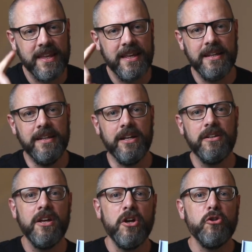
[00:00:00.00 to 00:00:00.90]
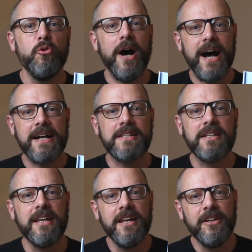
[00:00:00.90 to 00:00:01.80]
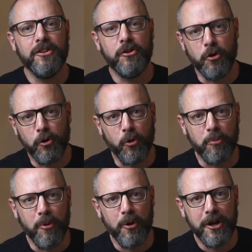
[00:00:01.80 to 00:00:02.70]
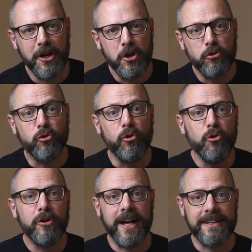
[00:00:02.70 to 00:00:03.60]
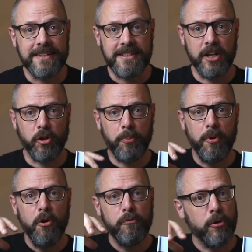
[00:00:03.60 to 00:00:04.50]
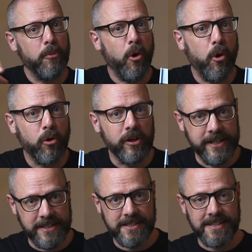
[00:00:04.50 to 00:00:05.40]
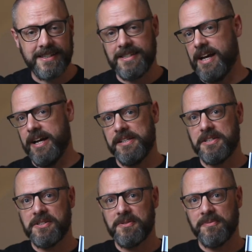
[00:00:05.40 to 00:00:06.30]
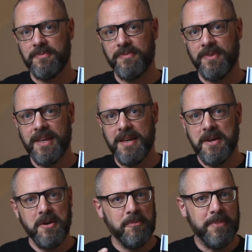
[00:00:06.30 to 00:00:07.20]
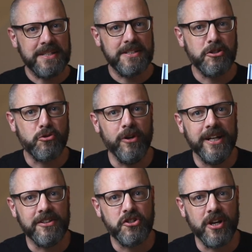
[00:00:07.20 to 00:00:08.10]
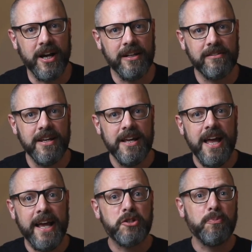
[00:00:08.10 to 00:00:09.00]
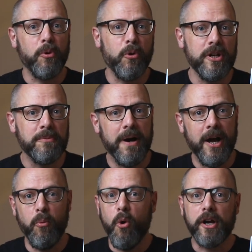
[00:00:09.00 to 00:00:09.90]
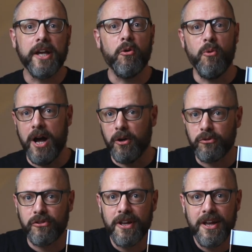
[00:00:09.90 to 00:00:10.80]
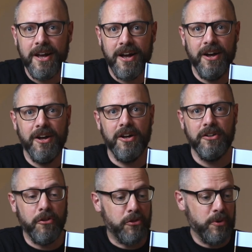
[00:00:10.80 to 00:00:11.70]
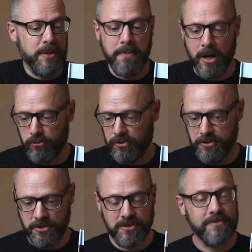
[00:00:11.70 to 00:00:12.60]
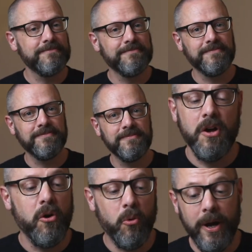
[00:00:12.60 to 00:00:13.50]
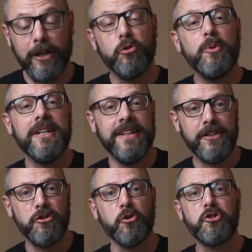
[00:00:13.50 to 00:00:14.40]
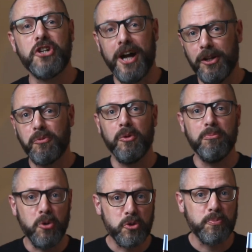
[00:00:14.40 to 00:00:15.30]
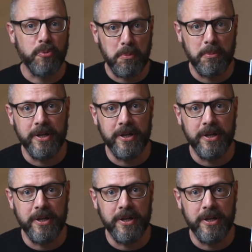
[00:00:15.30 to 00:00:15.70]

Then you ask the girl or boy to look at the setup from all its sides. Best is to let the child explore it by walking around the 3 mountains. While doing that, your child will most probably